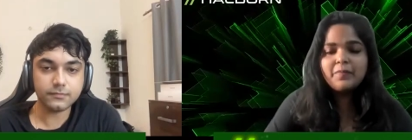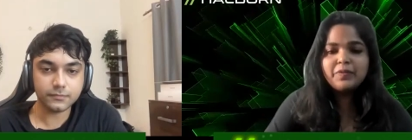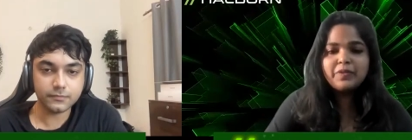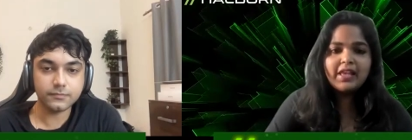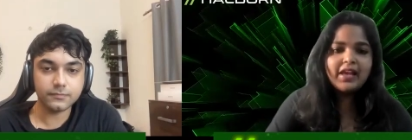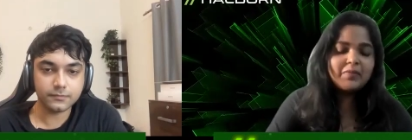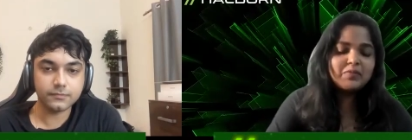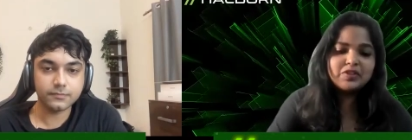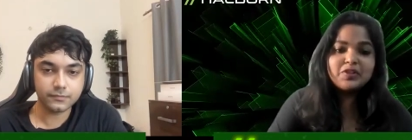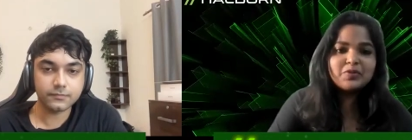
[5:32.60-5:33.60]
Speaker 1: Um,
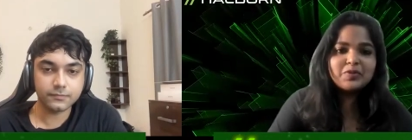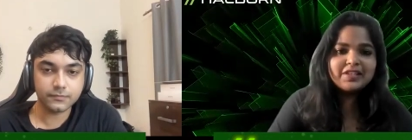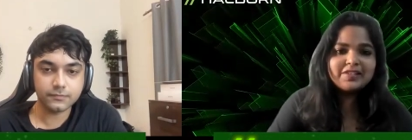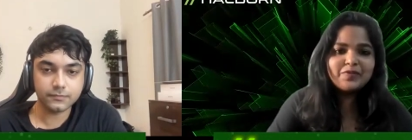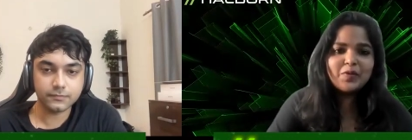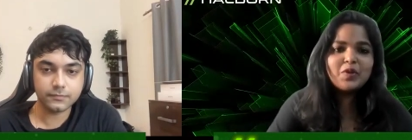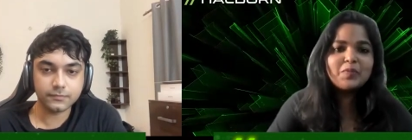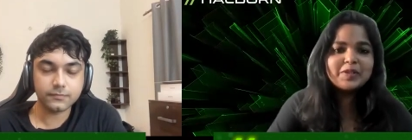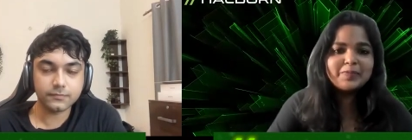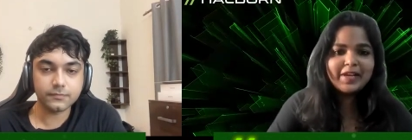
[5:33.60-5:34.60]
I'm just curious
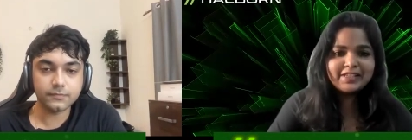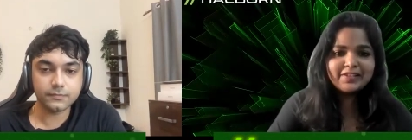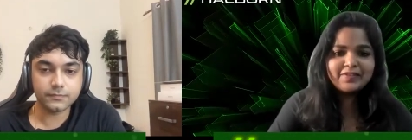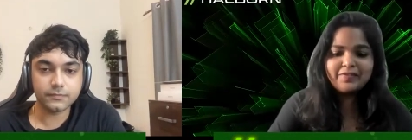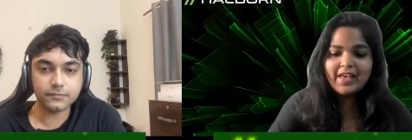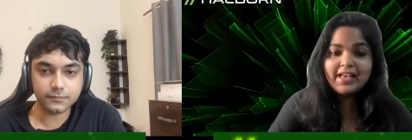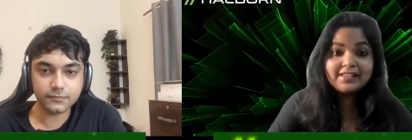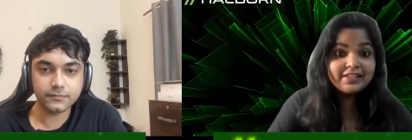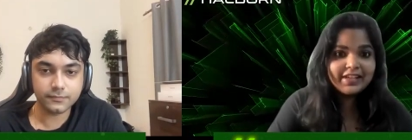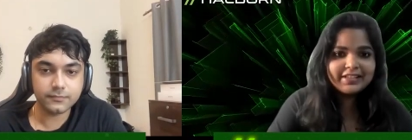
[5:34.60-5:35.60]
from your perspective
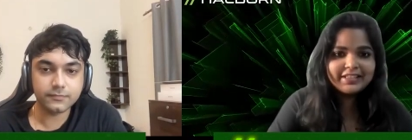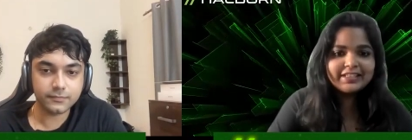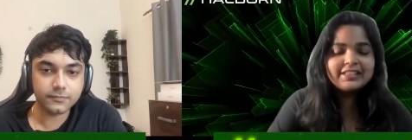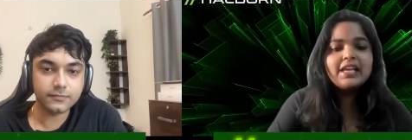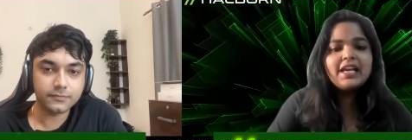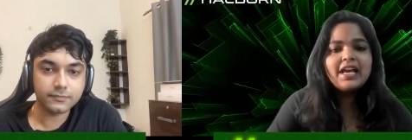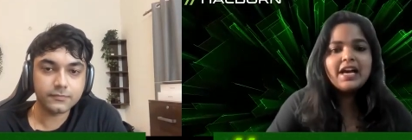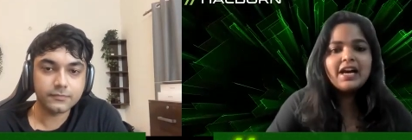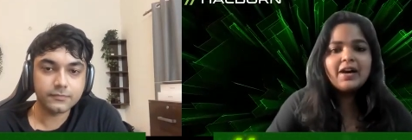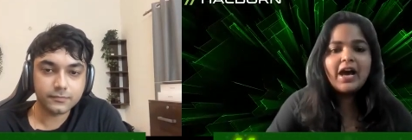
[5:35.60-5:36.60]
as a tech lead,
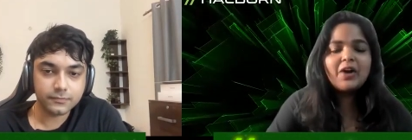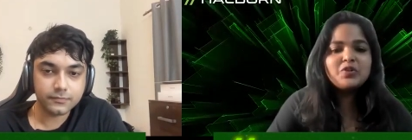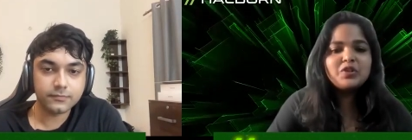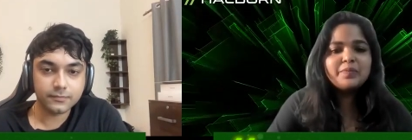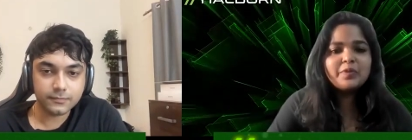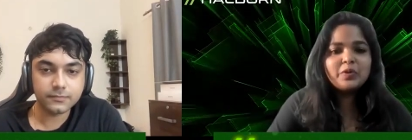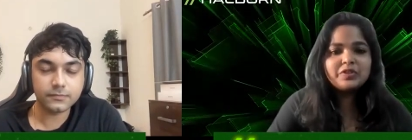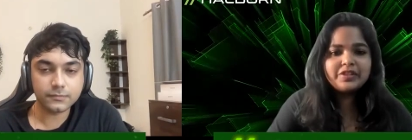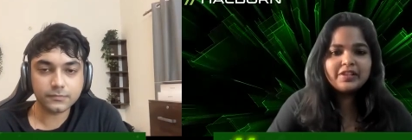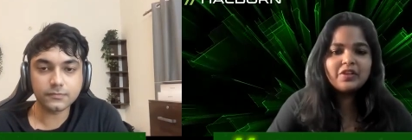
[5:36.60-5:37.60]
uh, how do you approach